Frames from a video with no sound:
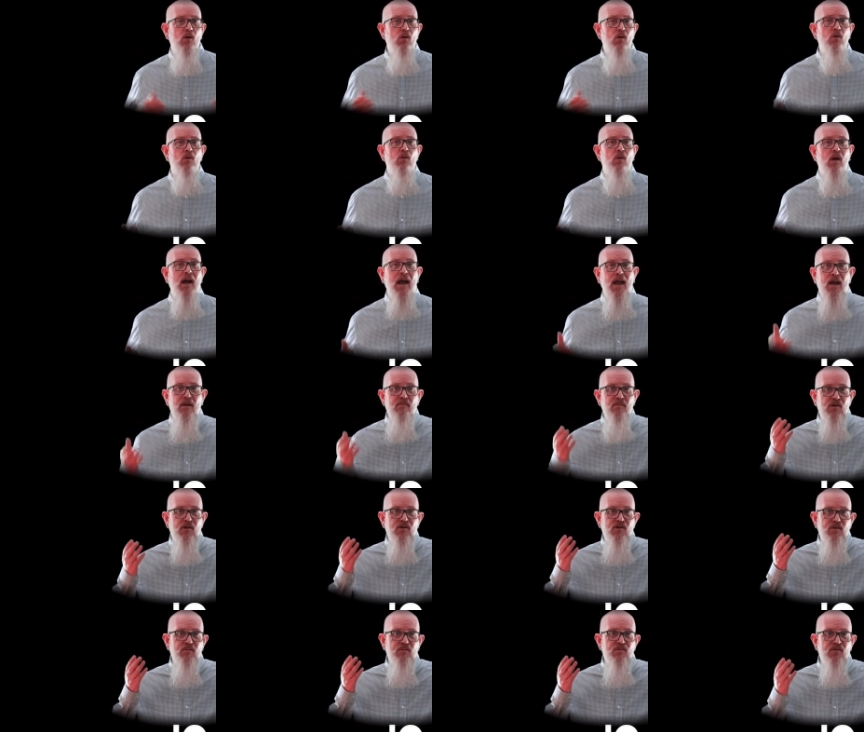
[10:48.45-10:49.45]
or how
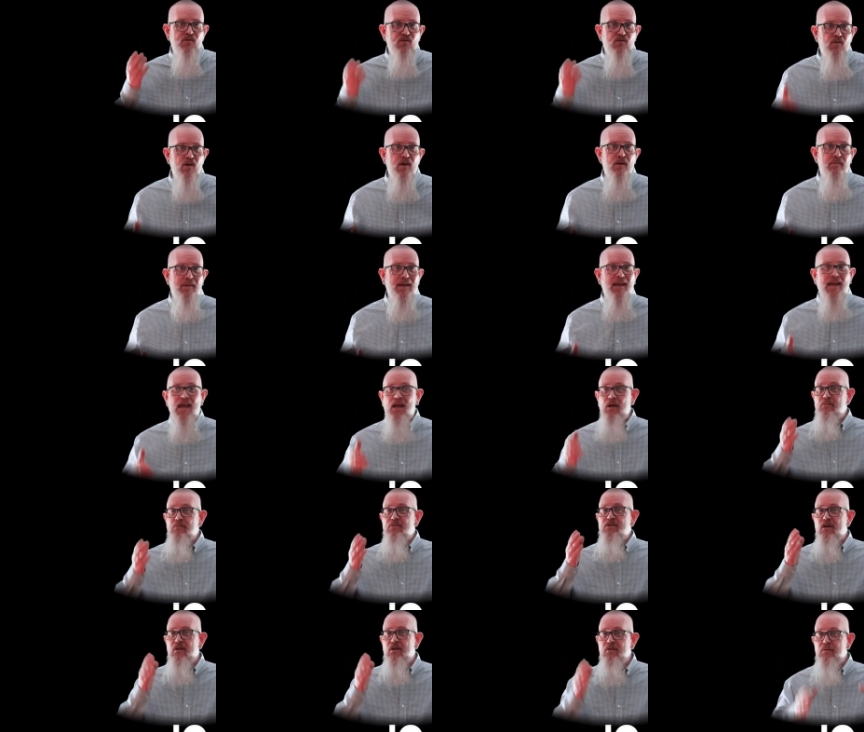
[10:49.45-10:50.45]
much subscribing
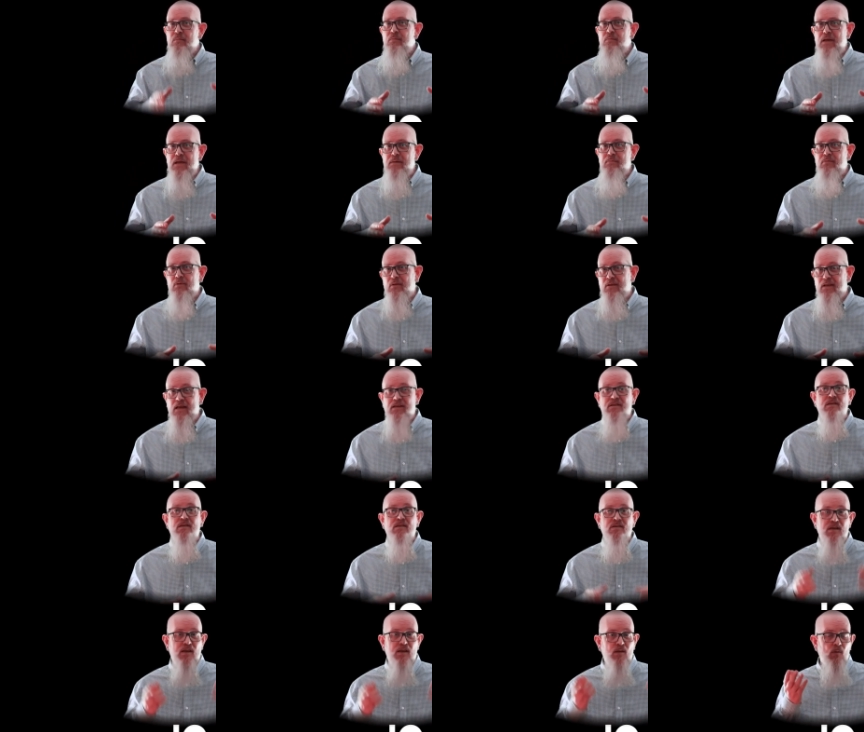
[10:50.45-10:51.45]
helps other people get
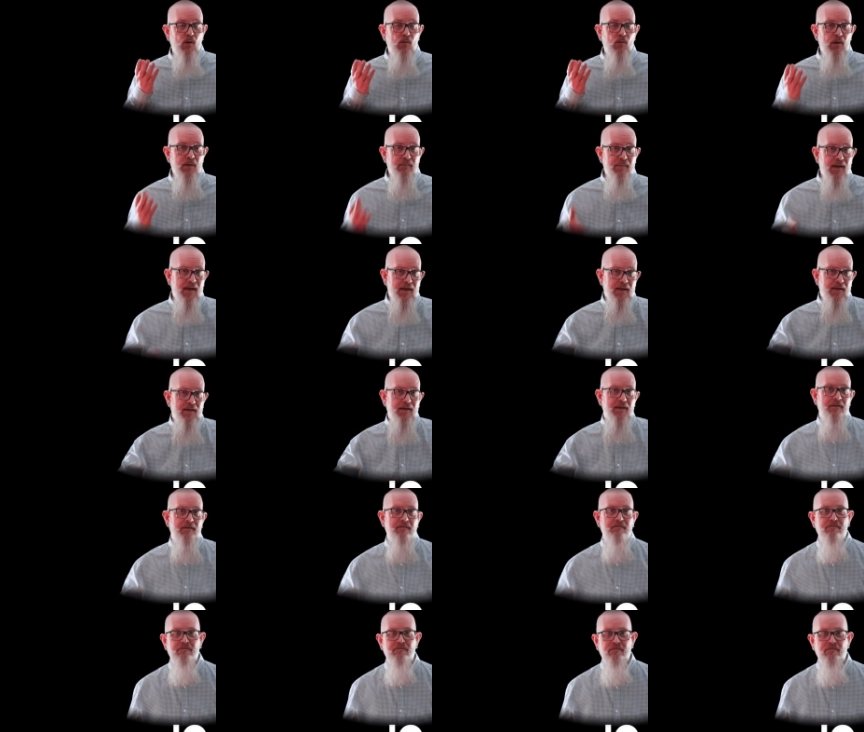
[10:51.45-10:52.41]
to see what we make.